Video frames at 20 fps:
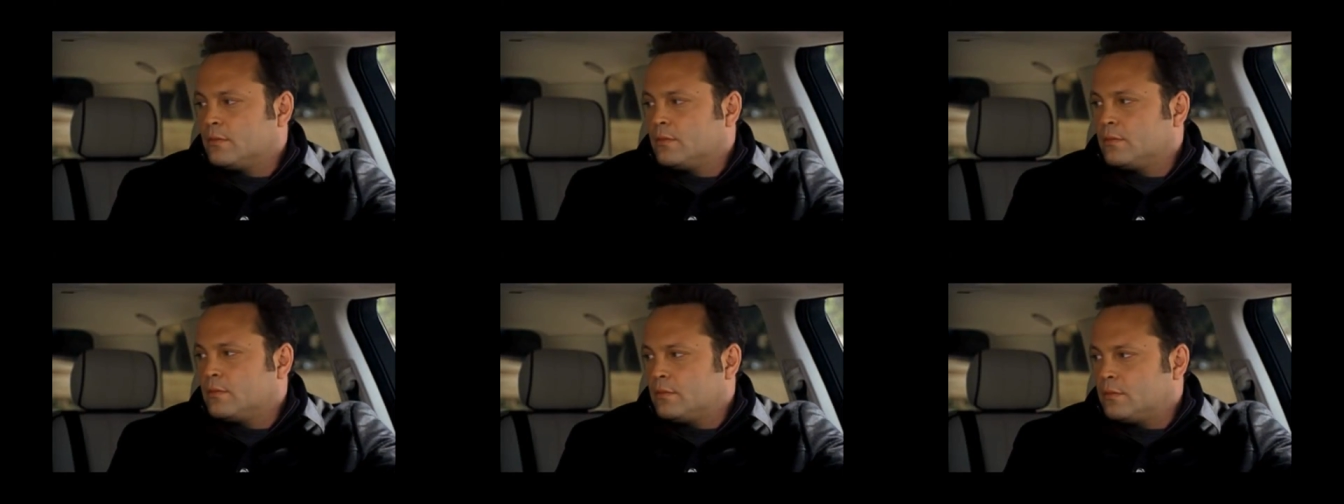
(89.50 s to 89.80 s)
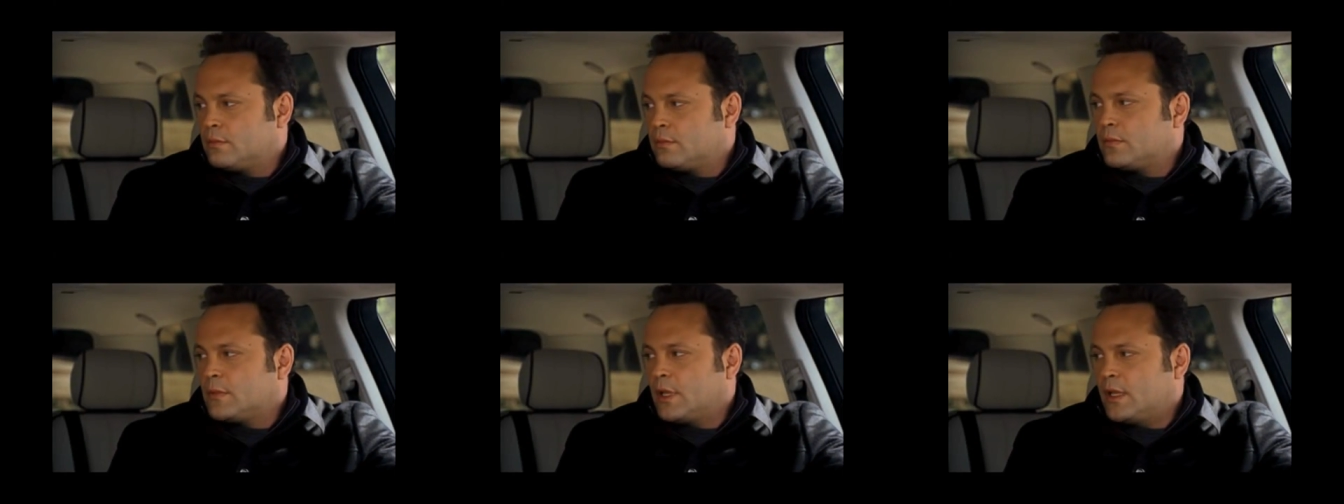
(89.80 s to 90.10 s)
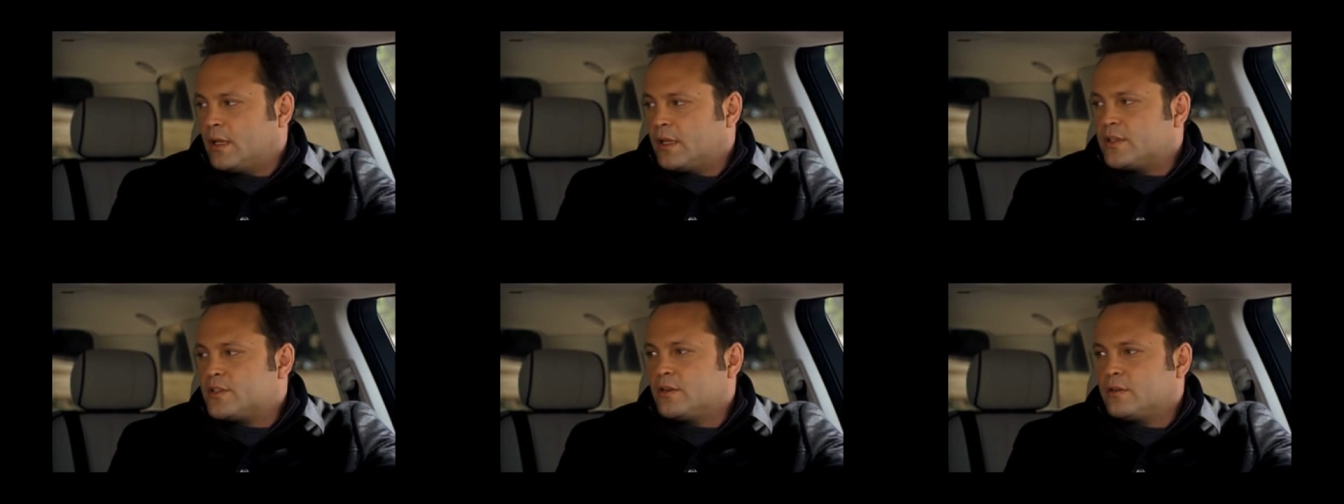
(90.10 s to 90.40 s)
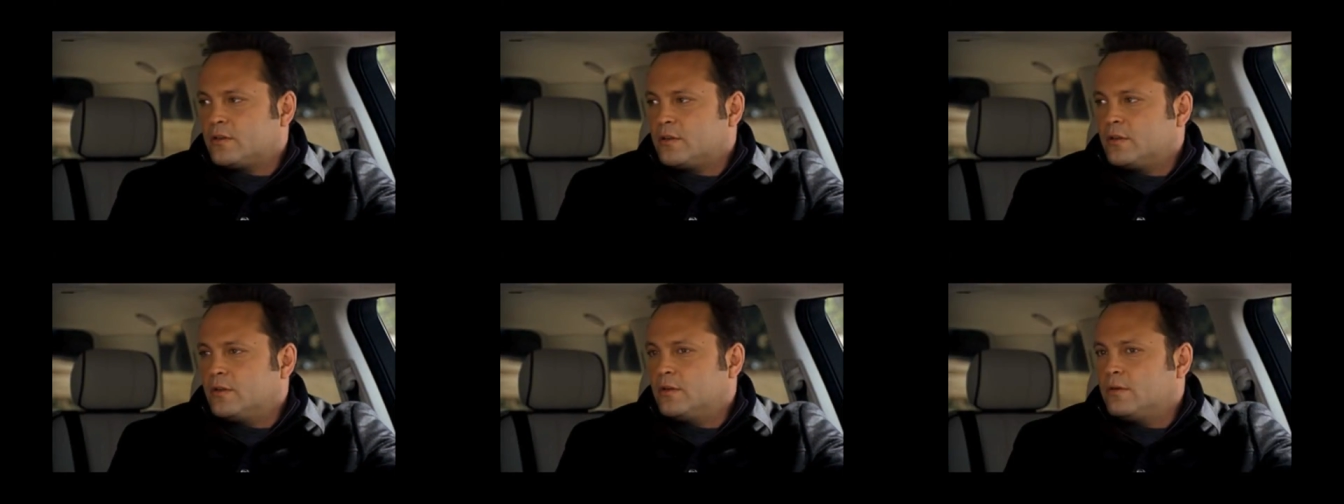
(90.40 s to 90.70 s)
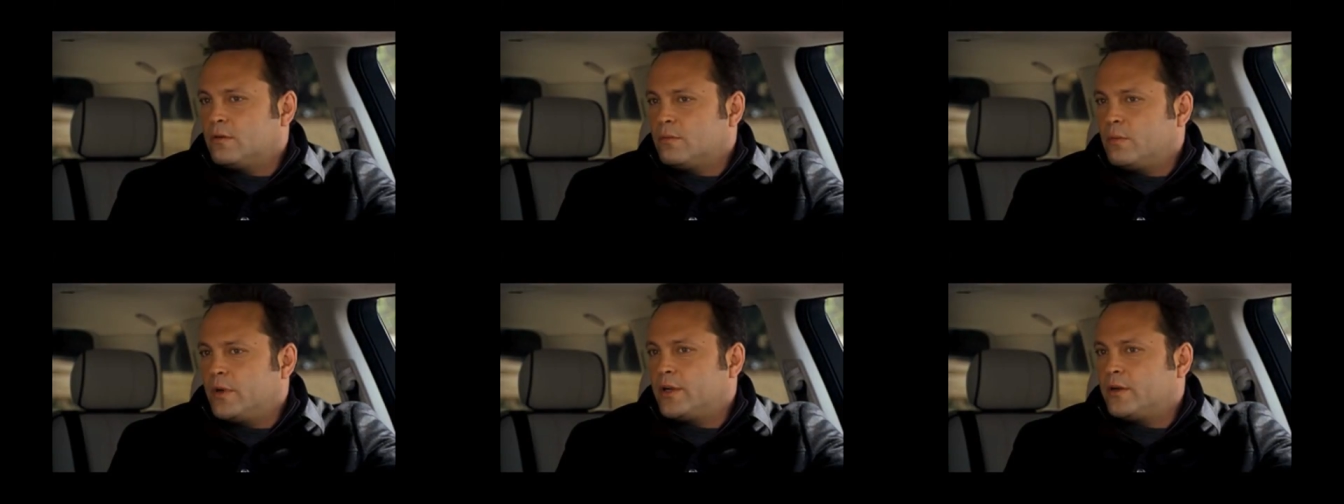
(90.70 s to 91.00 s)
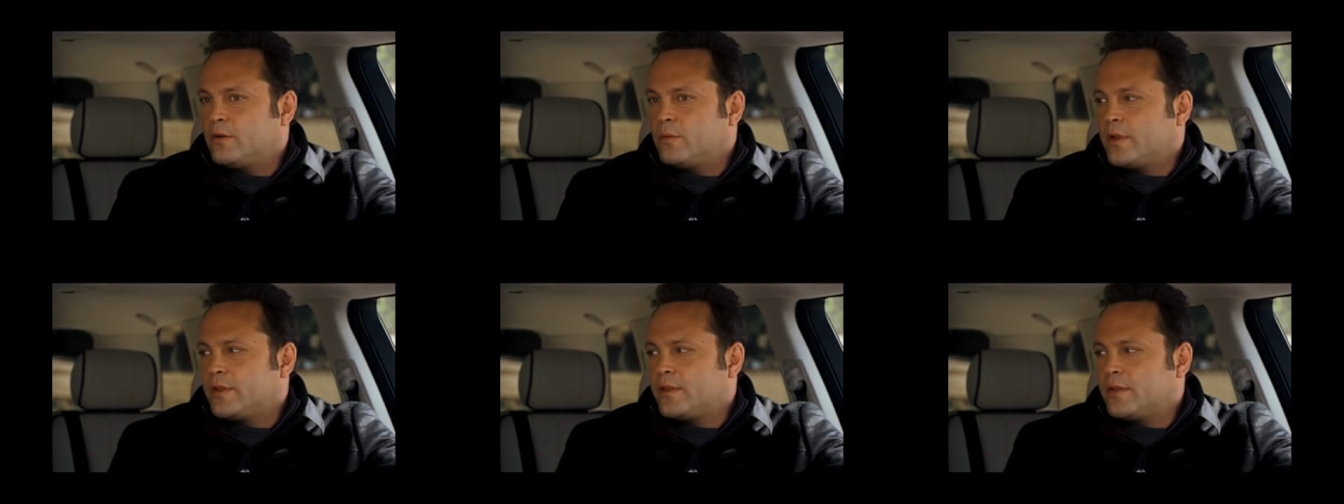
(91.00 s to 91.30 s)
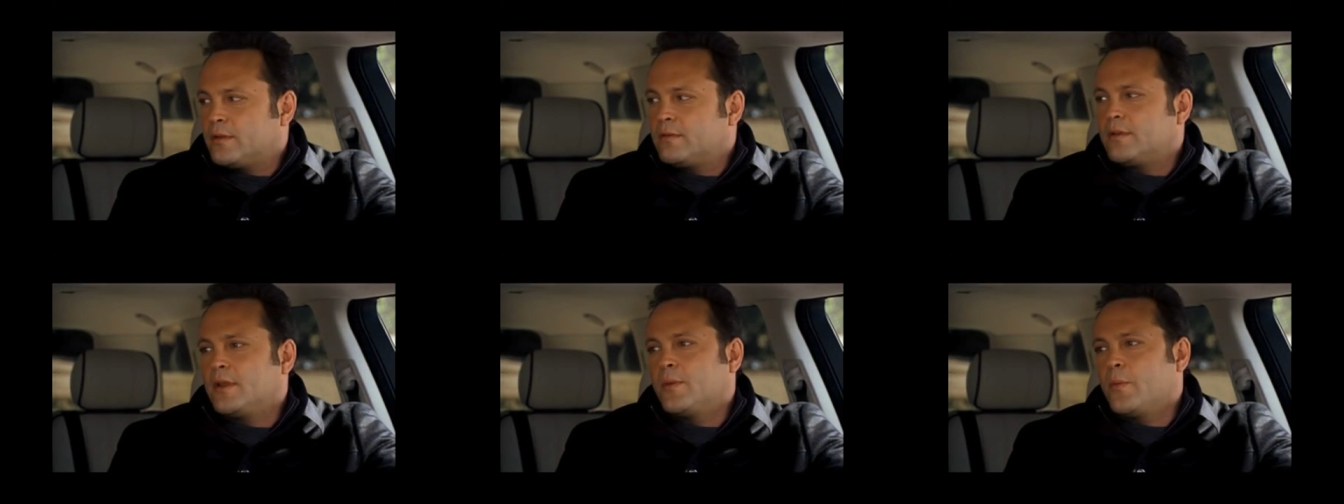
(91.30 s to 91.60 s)
right now. Unless you're too weird
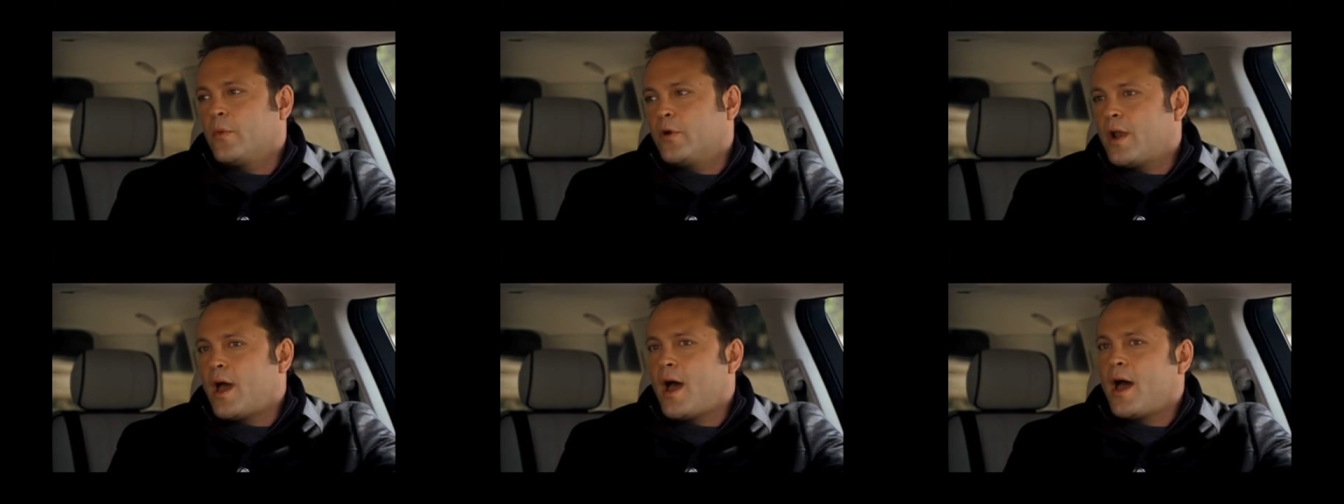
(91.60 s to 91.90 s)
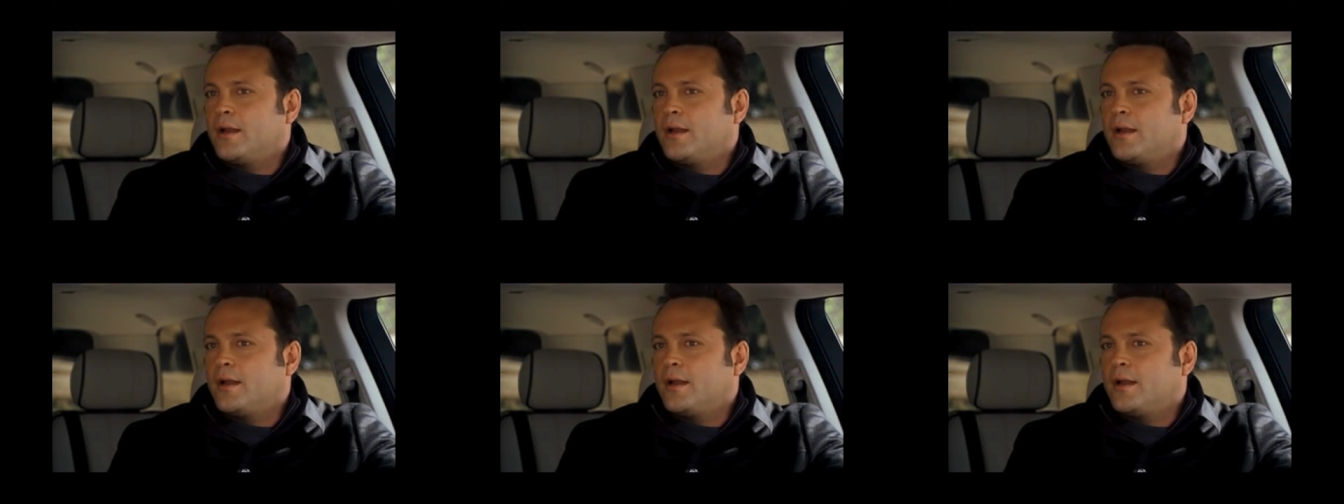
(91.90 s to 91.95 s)
with it, then we're